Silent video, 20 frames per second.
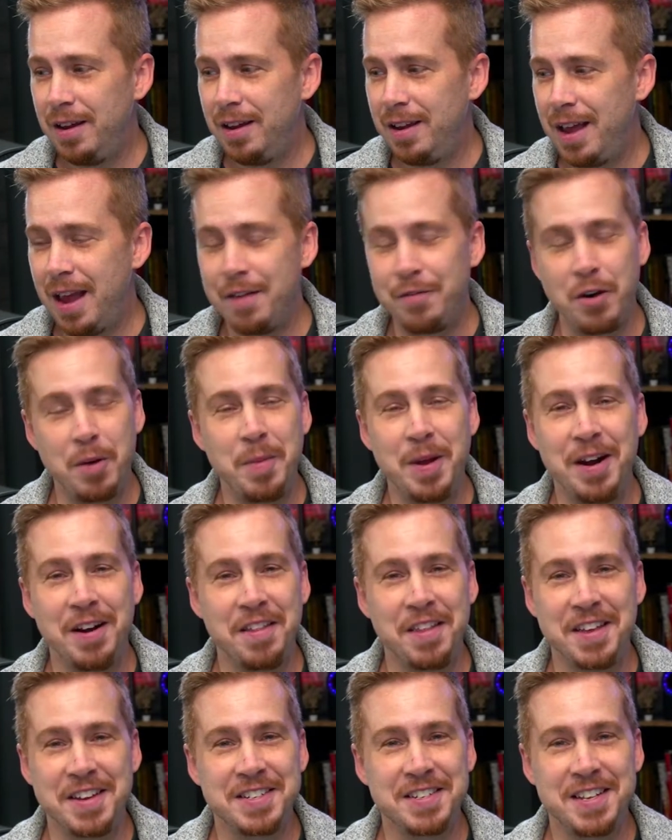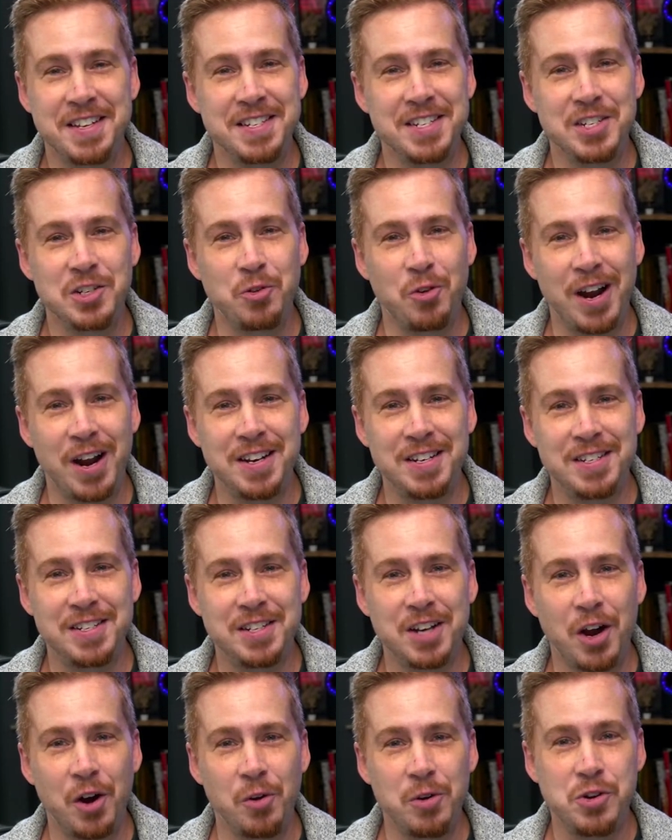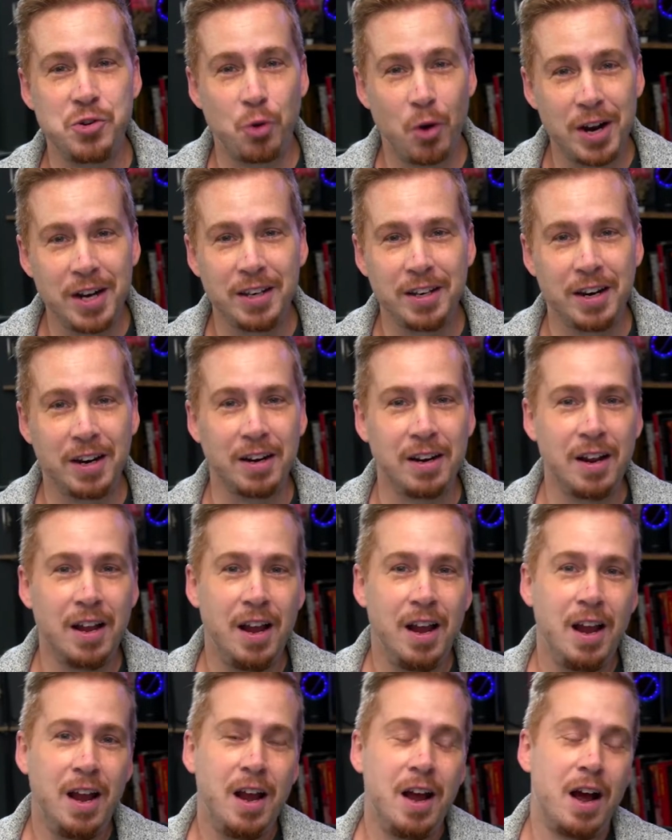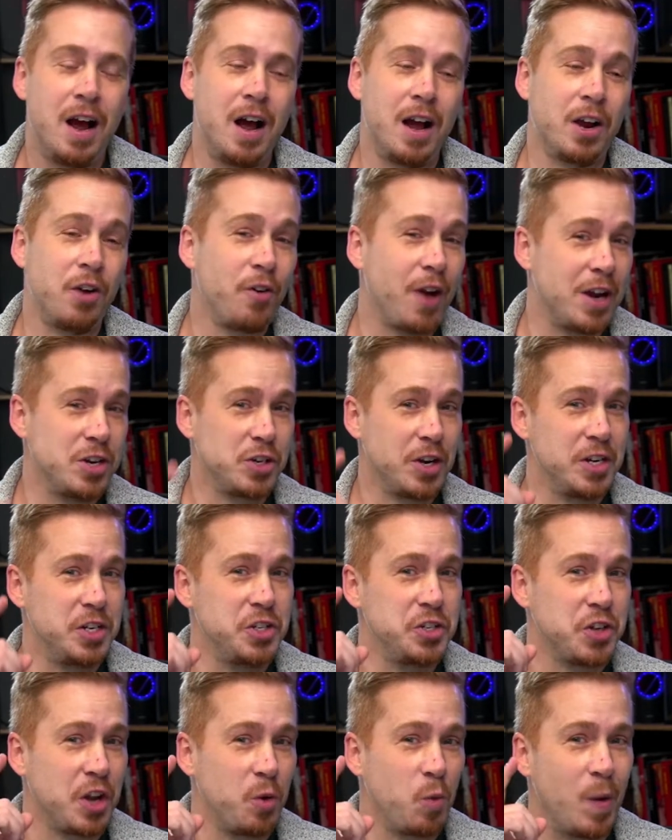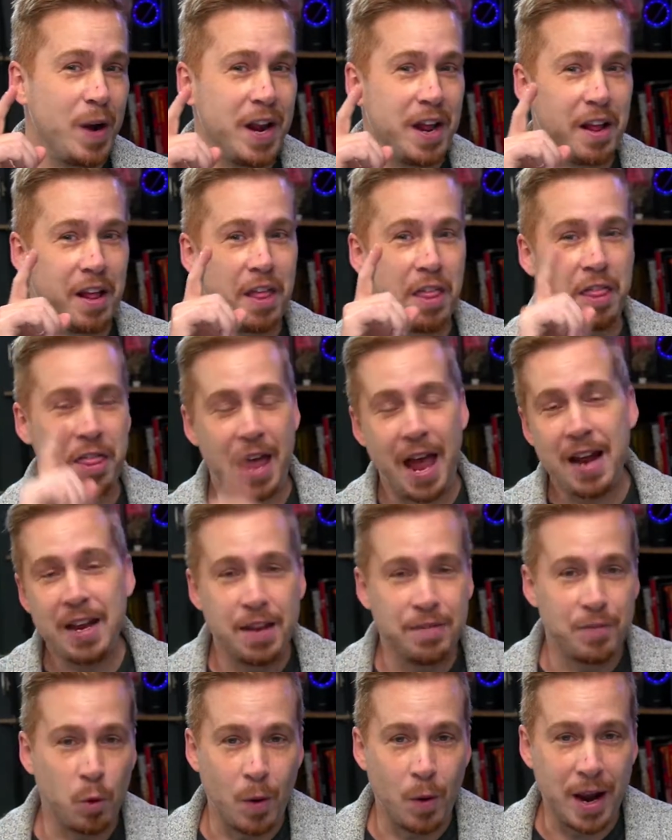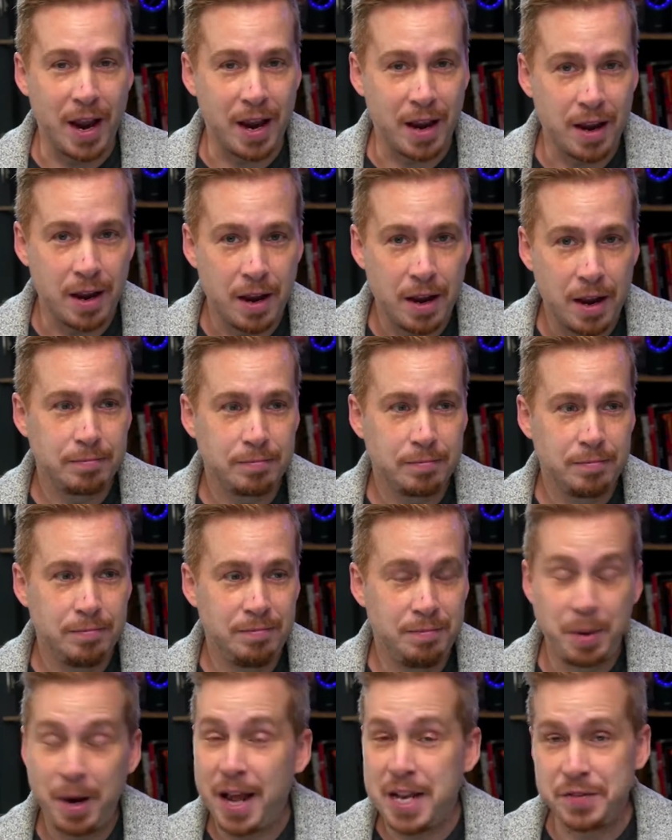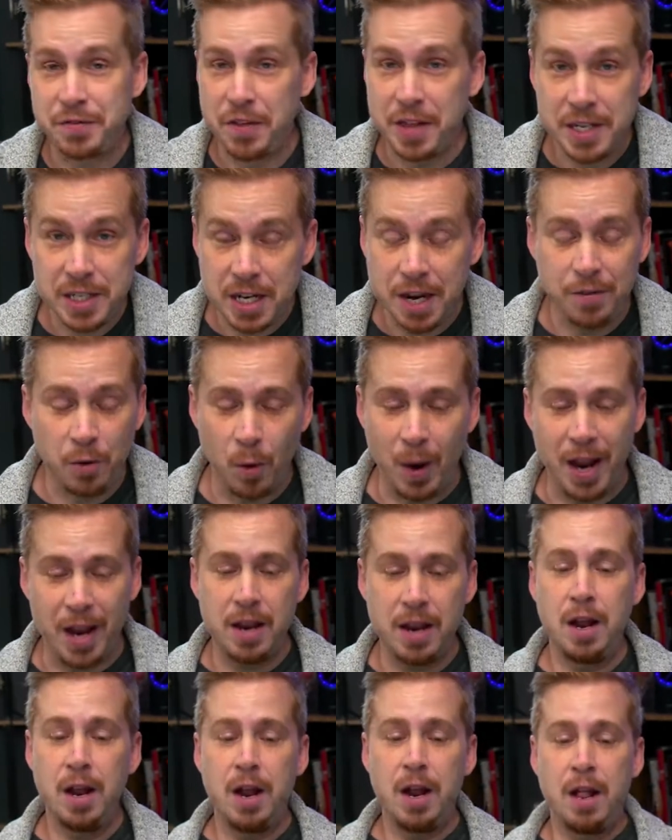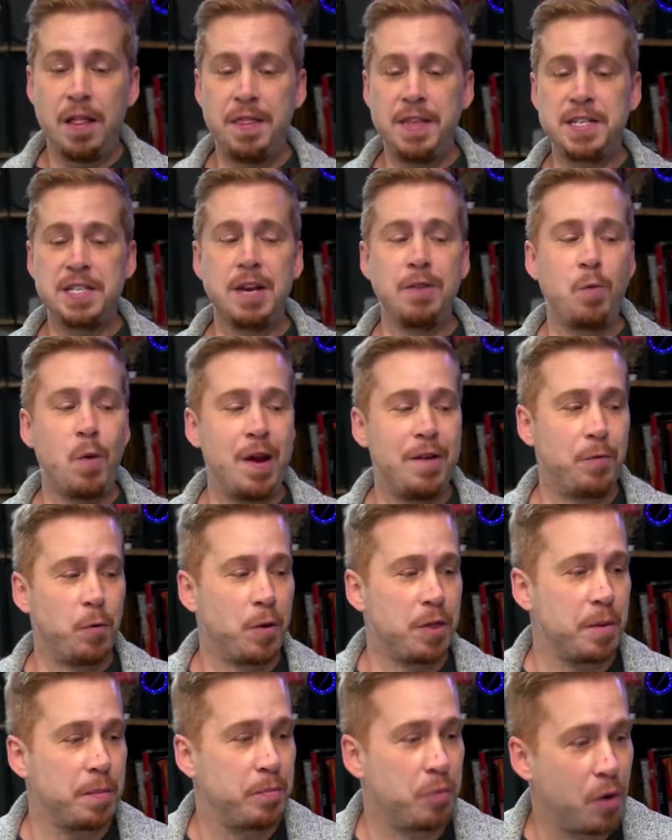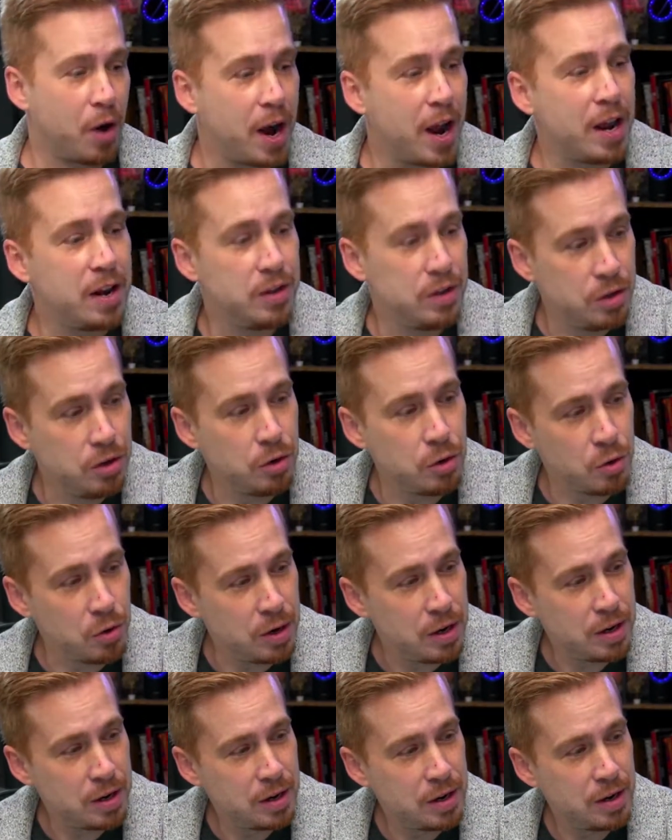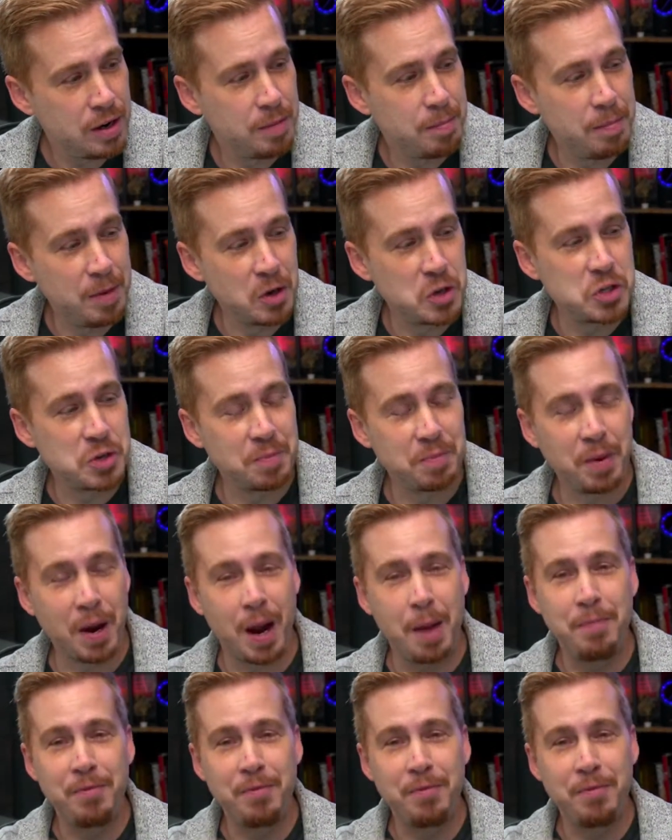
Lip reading: every minute of this. This is great. So, Droid Little, congratulations on winning that giveaway. But as for this giveaway for the brand new Meerschaum pipe